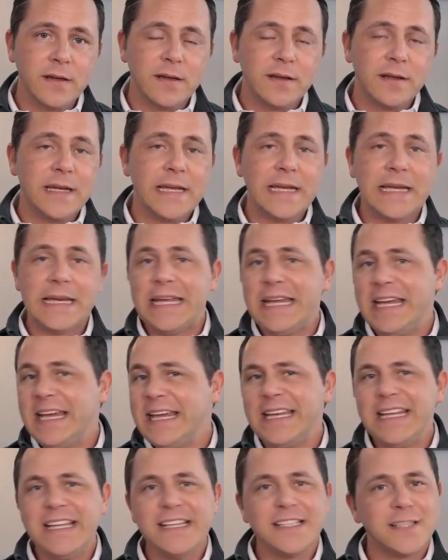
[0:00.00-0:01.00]
in
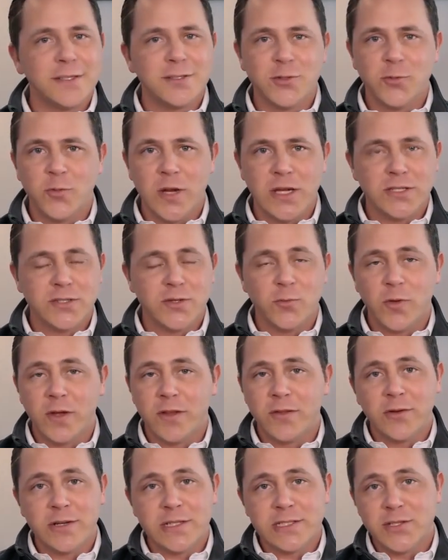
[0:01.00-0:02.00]
any situation,
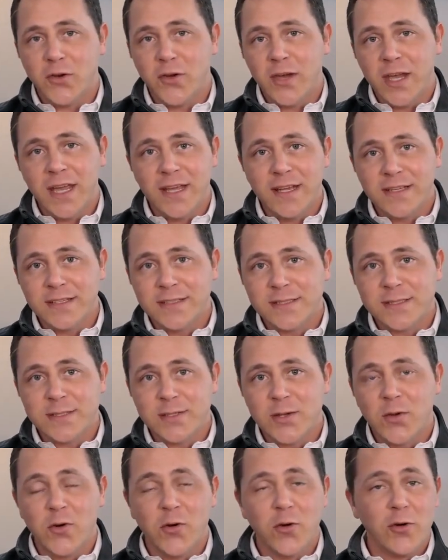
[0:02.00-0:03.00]
whether it's your kids
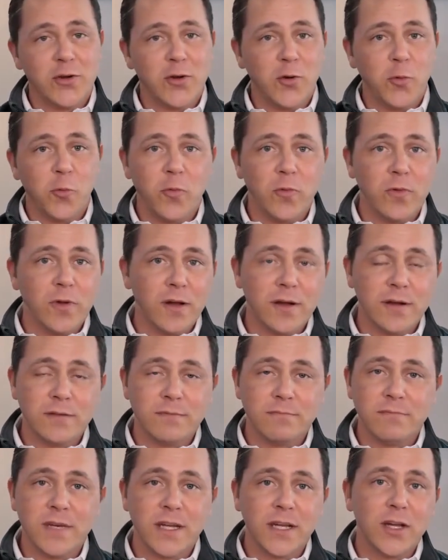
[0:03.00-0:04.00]
or you're
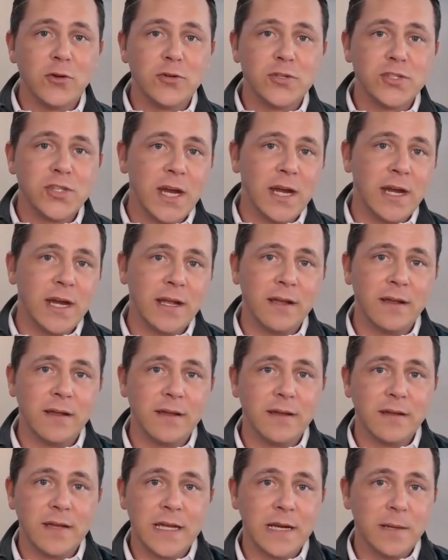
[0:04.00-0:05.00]
negotiating
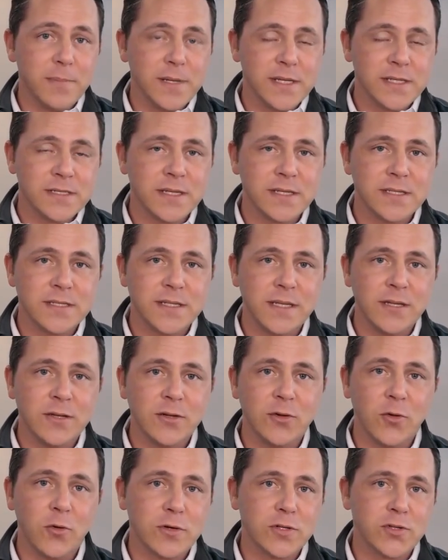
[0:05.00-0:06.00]
in a business deal
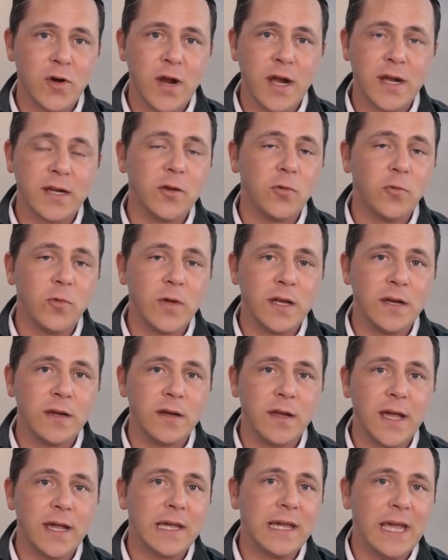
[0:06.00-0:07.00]
or trying to win
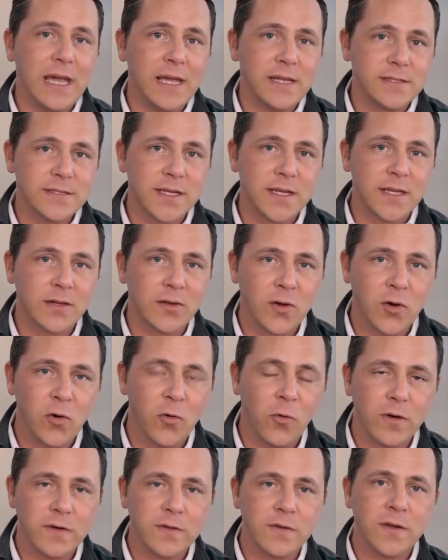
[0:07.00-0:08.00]
a case in
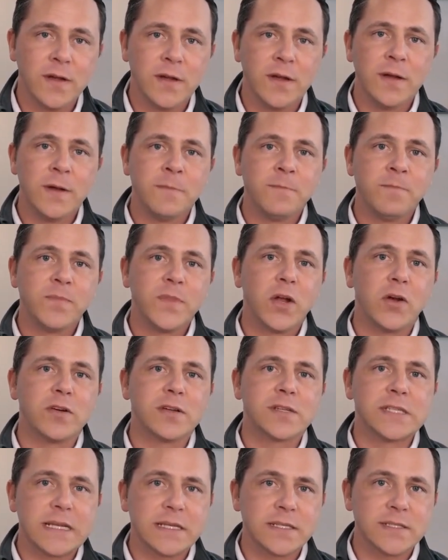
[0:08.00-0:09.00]
court. There are
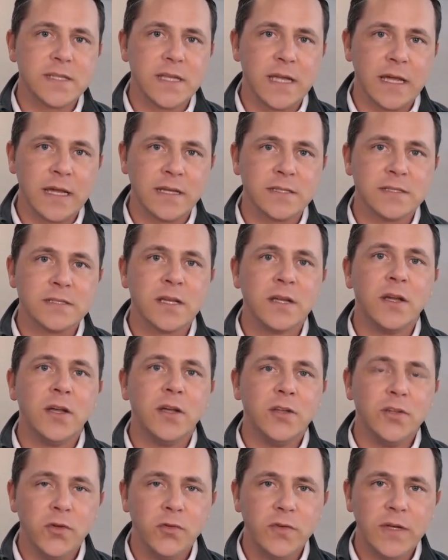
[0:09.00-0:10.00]
6 things
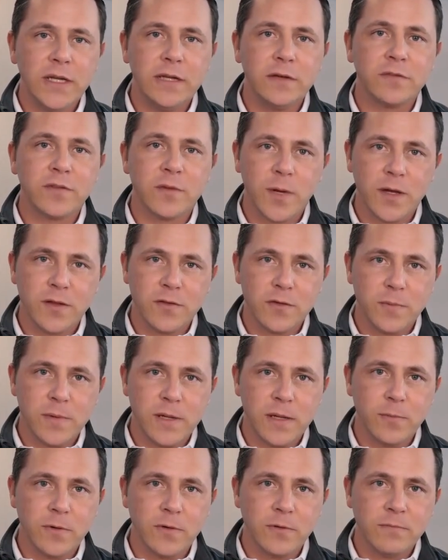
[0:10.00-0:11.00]
you need from other
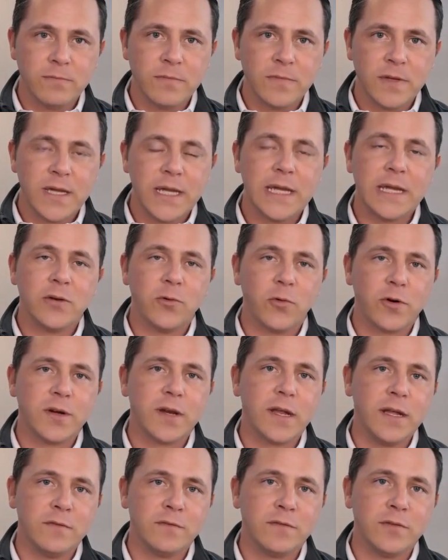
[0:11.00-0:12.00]
people in order to
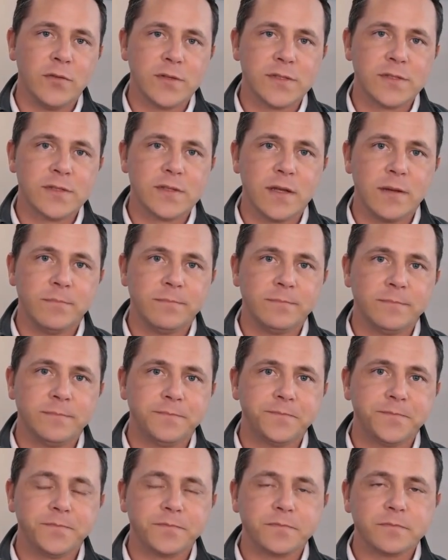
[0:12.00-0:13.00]
influence them.
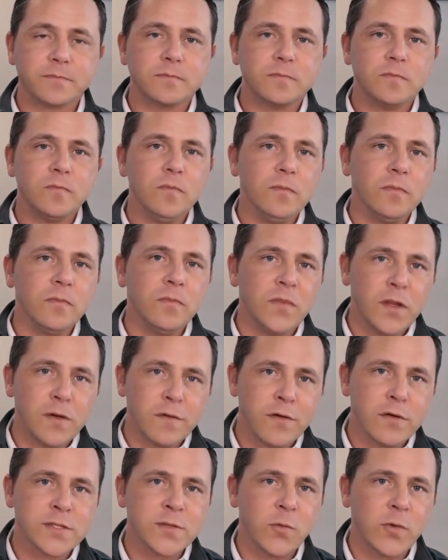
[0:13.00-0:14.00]
The
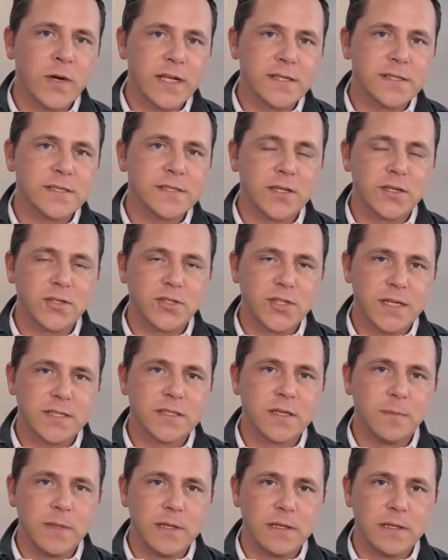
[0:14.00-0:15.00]
first one is
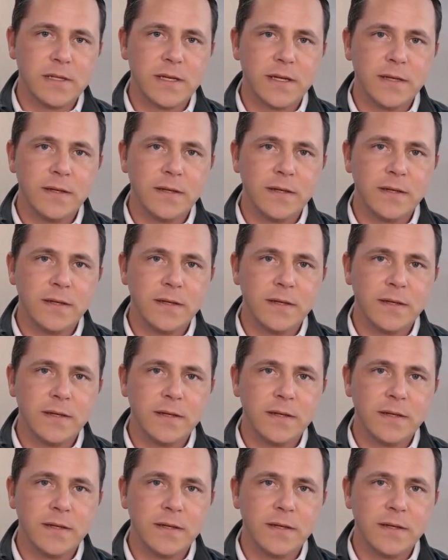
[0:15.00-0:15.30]
suggestibility.